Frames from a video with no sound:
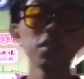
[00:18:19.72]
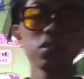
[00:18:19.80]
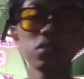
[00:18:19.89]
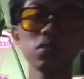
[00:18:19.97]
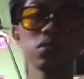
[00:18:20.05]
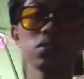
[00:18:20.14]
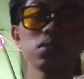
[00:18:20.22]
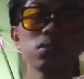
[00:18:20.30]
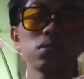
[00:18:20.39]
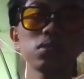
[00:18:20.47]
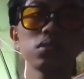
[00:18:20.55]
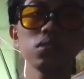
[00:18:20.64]

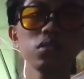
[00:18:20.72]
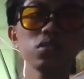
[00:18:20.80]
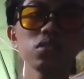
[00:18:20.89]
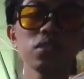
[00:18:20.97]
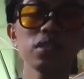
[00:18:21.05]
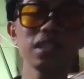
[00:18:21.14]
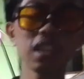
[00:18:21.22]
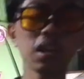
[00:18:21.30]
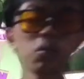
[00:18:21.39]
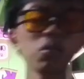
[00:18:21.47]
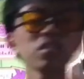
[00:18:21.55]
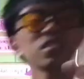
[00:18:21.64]
solution, the
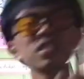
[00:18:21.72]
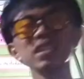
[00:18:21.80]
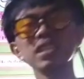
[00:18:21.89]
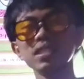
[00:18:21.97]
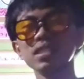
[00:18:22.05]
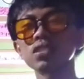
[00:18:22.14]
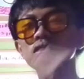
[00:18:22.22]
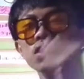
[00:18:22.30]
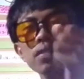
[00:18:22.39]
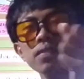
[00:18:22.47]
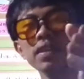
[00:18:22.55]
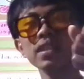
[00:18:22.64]
water is the
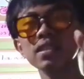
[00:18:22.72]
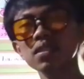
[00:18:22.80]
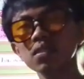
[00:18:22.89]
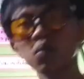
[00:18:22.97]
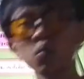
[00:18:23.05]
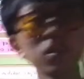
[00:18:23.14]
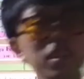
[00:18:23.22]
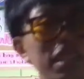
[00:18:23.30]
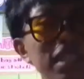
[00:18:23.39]
solvent where